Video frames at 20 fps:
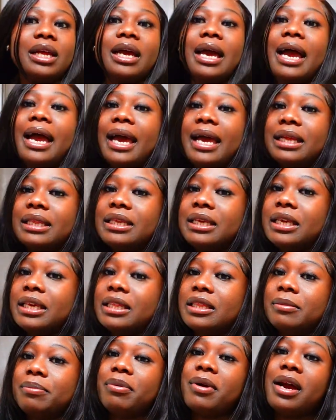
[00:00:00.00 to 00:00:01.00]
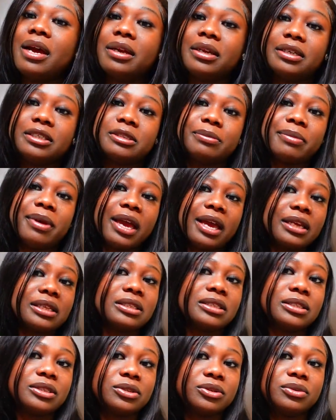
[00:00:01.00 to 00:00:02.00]
I had to get the products back
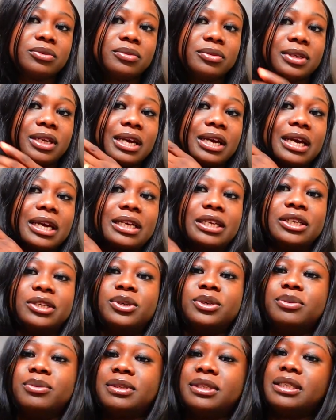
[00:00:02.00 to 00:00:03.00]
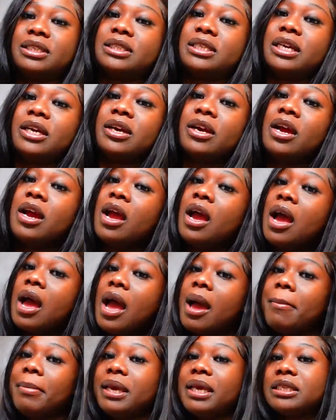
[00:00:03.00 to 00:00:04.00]
to do what I gotta do with this hair.
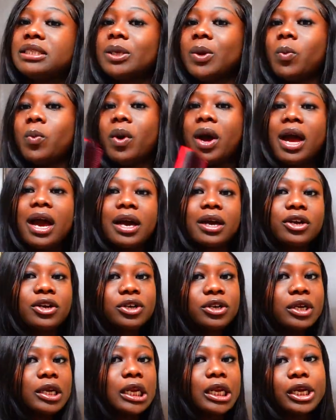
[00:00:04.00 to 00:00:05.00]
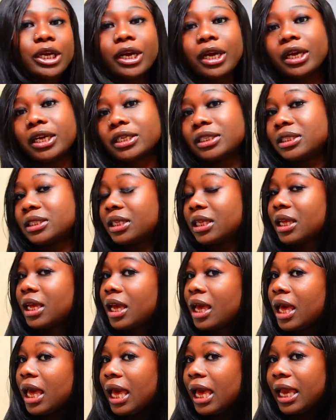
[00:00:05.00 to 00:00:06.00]
I'm gonna get some wand curlers,
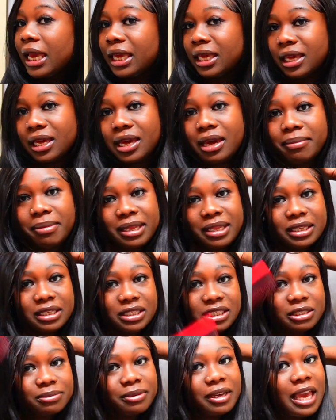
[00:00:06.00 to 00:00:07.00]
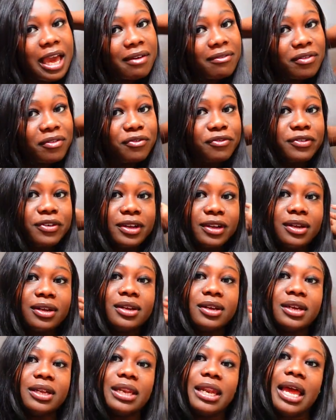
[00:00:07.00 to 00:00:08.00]
and yeah, I'm about to just be having
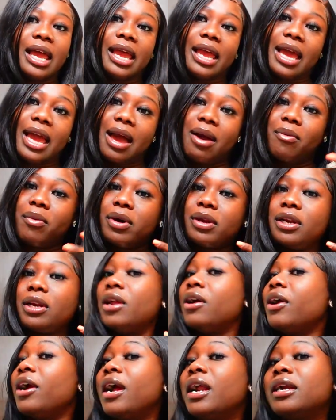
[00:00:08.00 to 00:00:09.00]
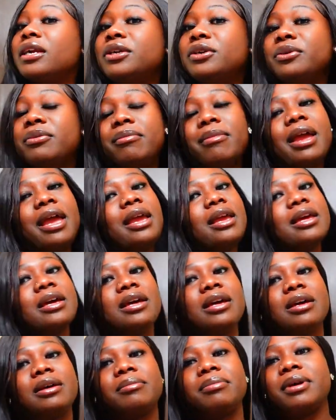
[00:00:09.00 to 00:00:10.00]
fun. Like, I want to learn how to do
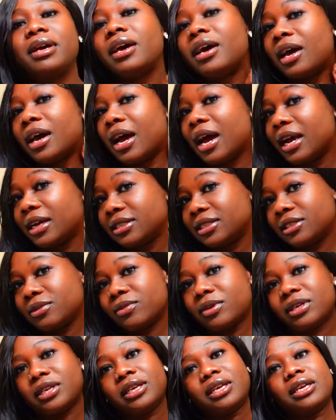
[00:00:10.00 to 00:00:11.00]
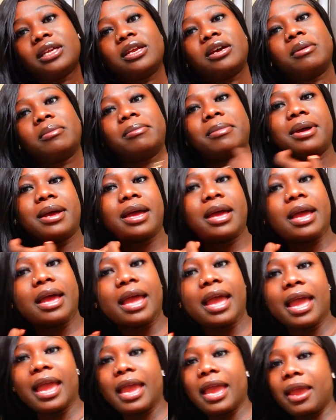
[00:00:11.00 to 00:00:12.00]
makeup. I just want to get on my
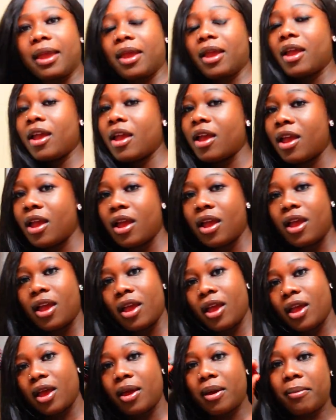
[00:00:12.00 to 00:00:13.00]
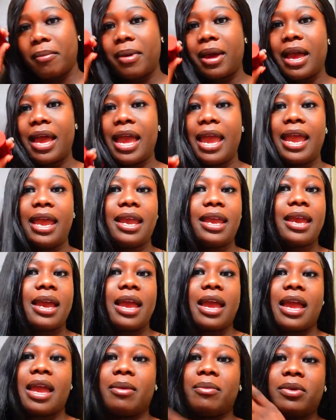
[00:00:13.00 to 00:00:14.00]
A
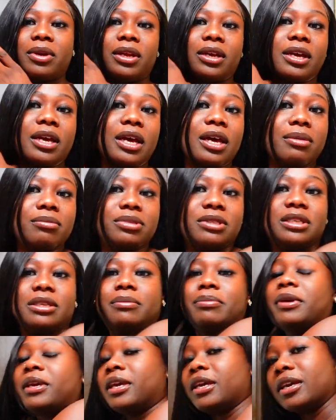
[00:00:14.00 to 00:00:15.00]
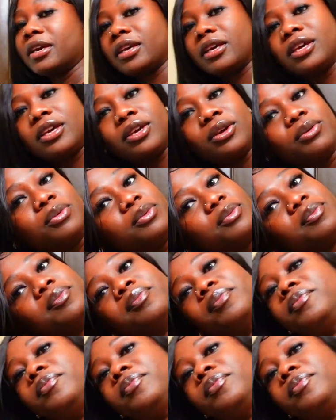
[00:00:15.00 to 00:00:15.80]
game when it comes to being cute.